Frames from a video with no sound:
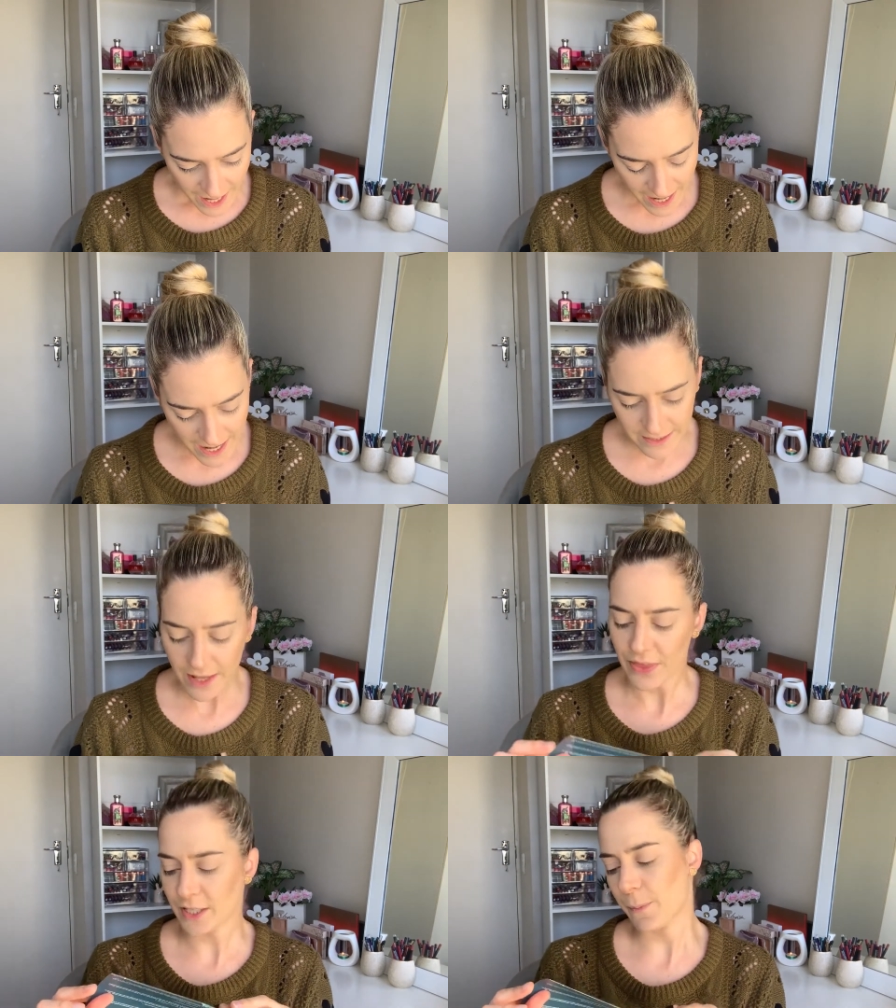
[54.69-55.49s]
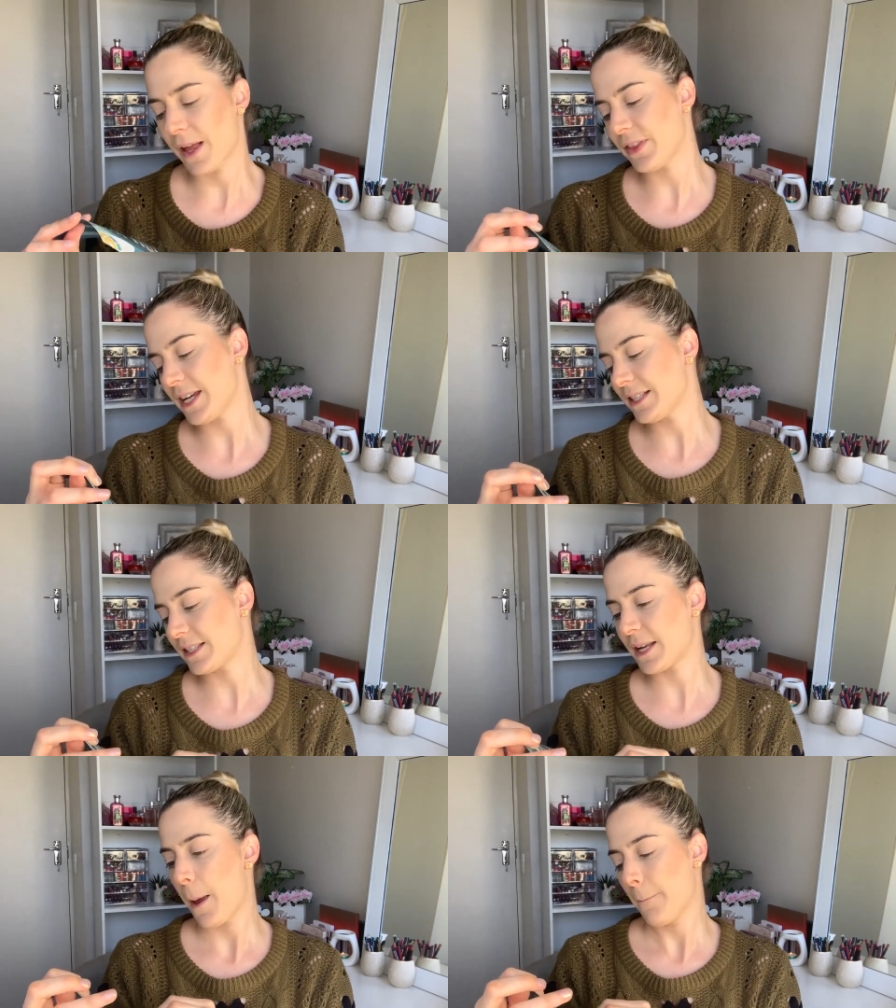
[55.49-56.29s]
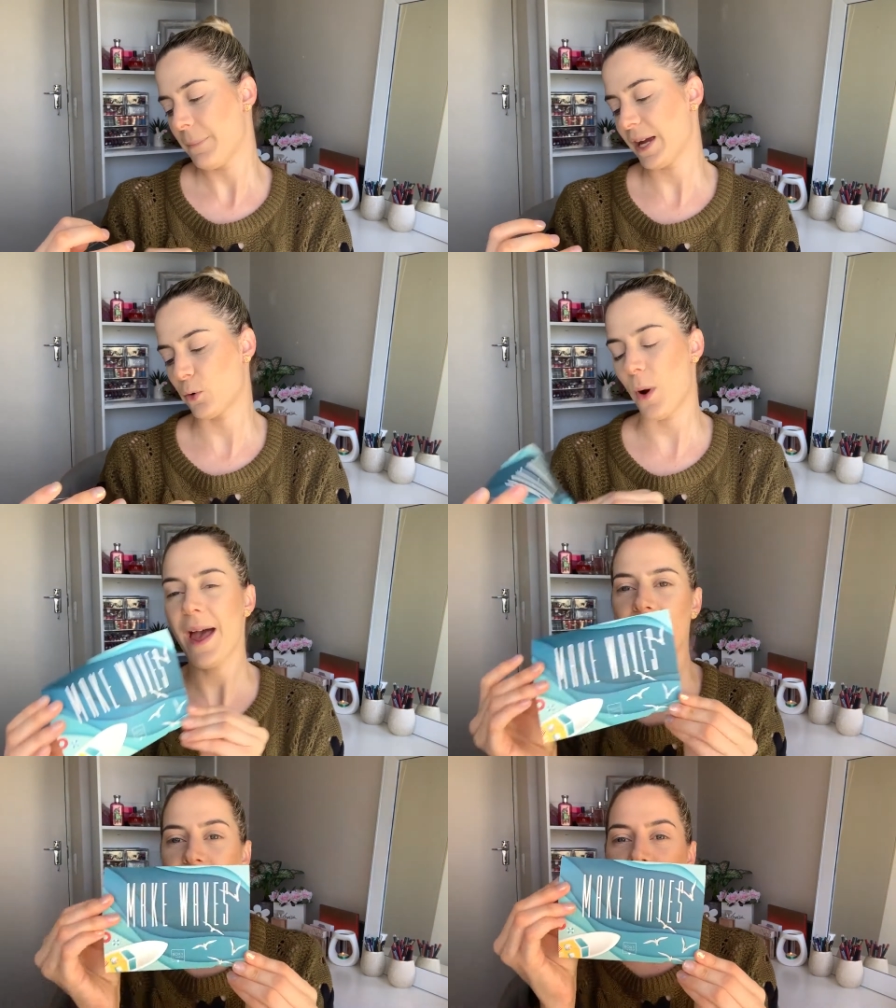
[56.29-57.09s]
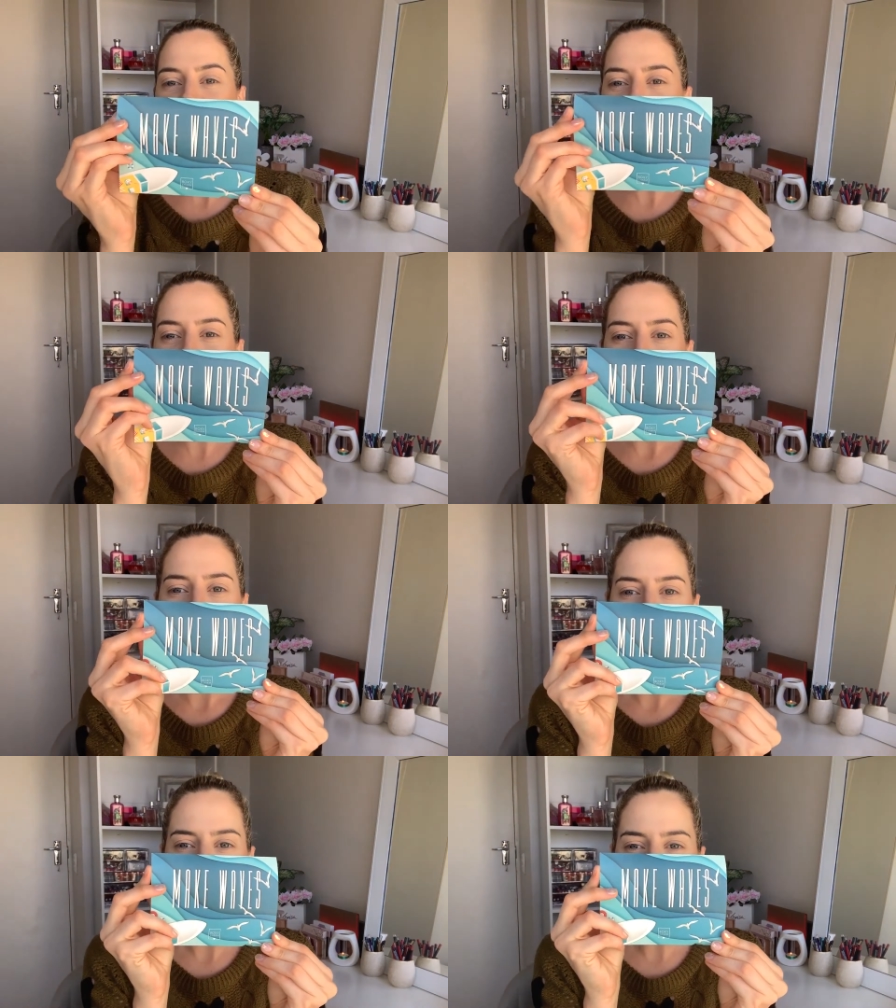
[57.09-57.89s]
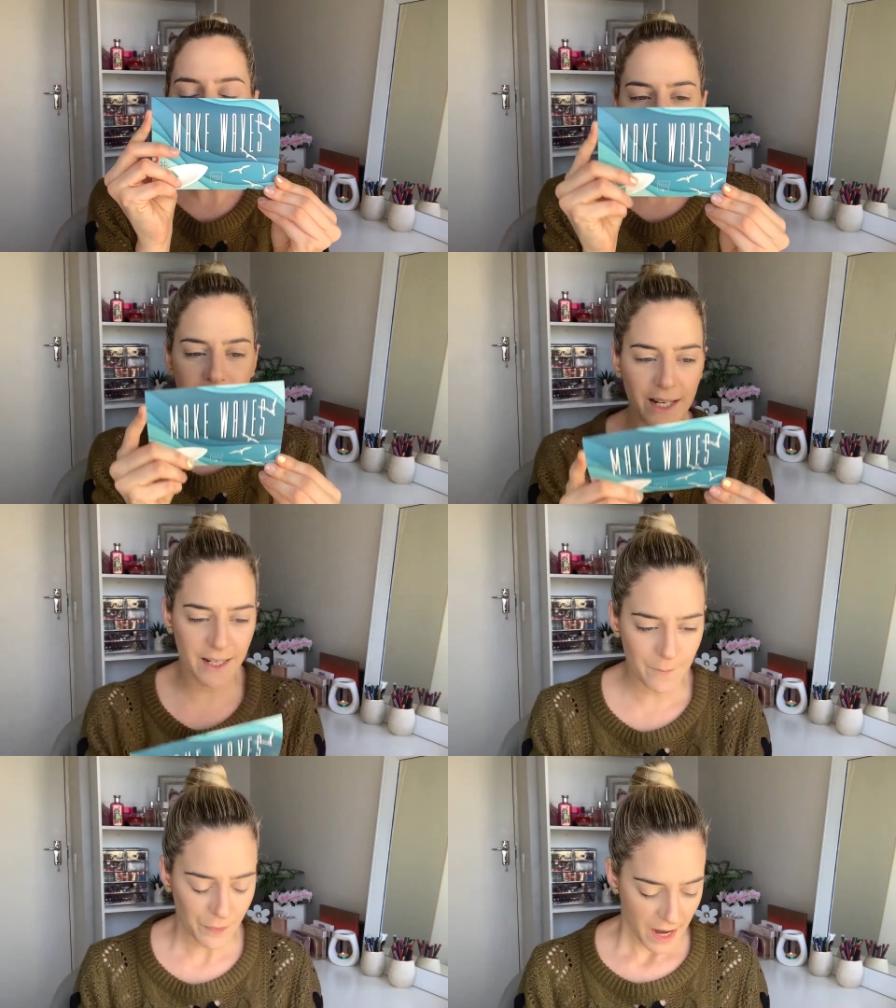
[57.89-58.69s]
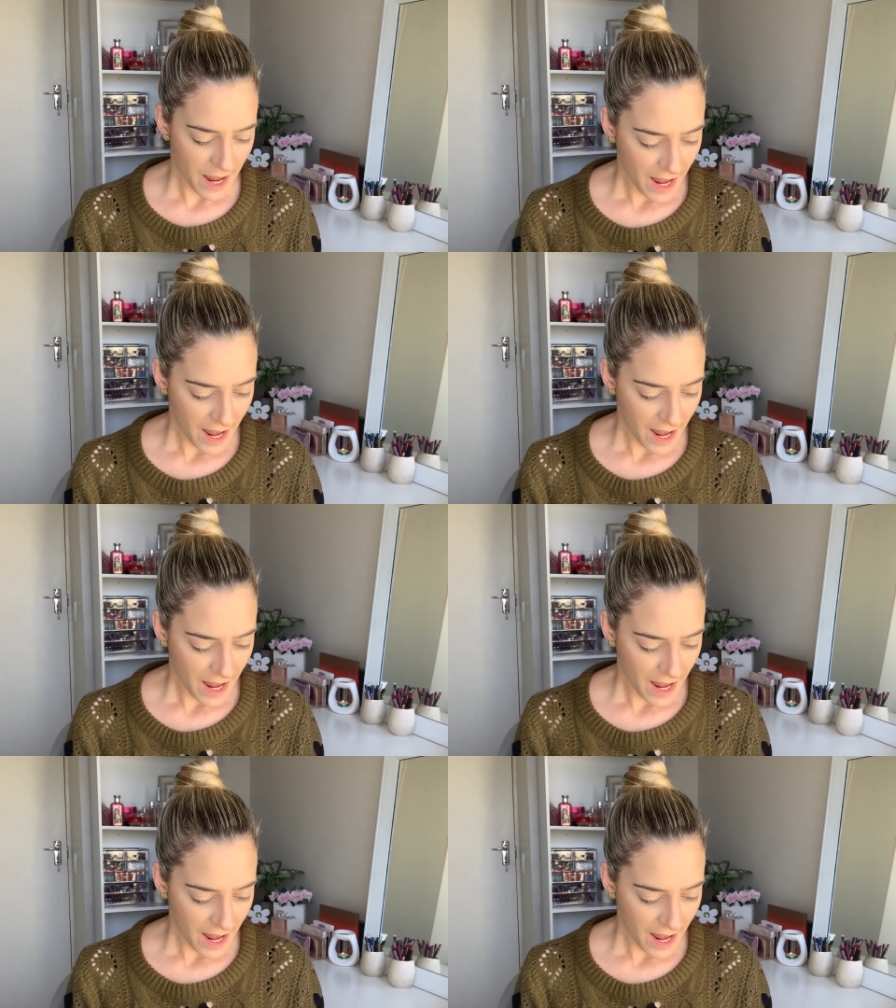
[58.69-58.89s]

And this month it's Make Waves, Boxy.